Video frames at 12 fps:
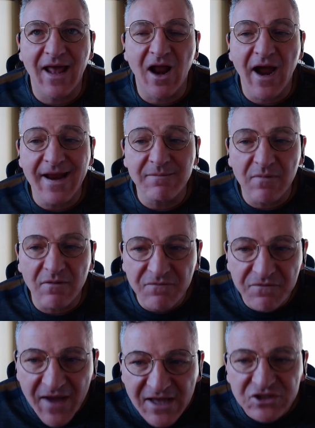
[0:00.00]
that I am
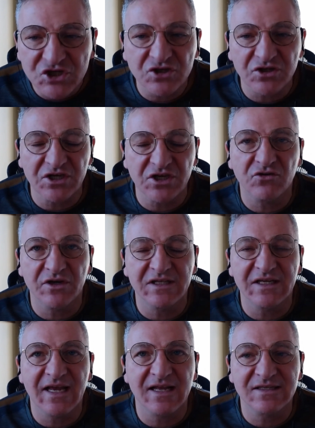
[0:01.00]
eventually
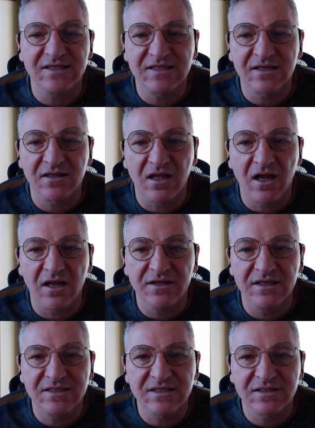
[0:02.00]
going to get this cl-
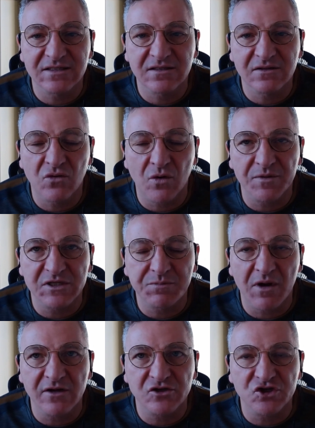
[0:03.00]
this corporate
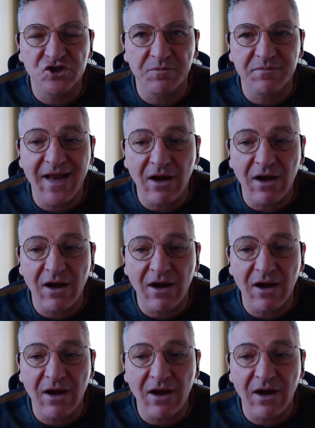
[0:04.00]
sponsorship.